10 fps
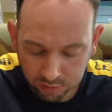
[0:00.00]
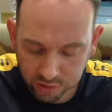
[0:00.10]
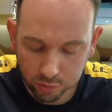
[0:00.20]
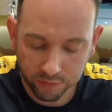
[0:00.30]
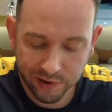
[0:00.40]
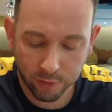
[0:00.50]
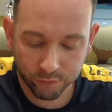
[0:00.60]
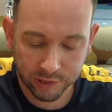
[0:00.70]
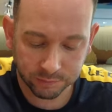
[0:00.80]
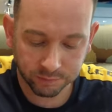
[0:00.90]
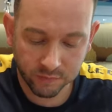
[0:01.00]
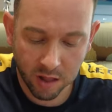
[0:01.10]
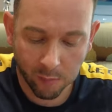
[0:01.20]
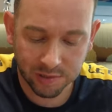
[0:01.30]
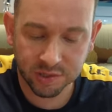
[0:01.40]
sort of healthy.
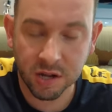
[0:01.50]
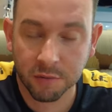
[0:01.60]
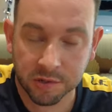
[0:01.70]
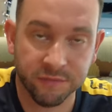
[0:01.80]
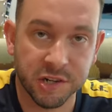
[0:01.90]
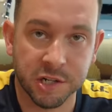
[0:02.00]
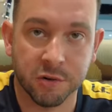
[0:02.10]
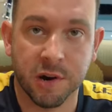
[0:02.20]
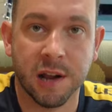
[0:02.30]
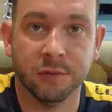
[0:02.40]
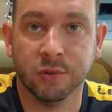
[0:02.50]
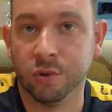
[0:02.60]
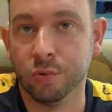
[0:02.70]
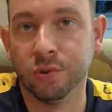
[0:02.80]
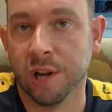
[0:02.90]
I mean, it's covered in vinaigrette and sauce,